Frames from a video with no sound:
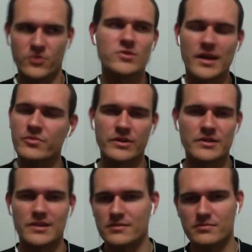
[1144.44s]
libraries,
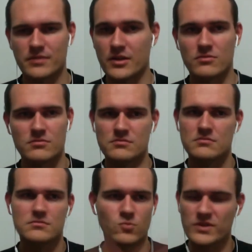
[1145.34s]
like, I don't know,
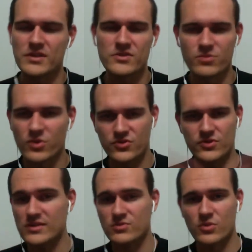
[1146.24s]
1,000 books,
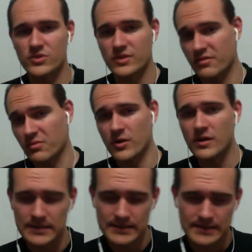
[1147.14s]
2,000 books, and
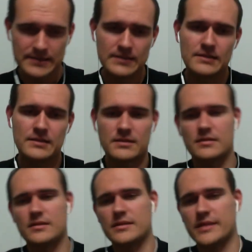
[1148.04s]
more,
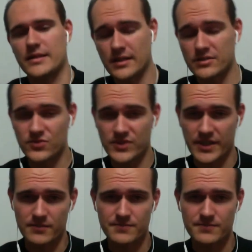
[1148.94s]
yeah, it's hard to scale.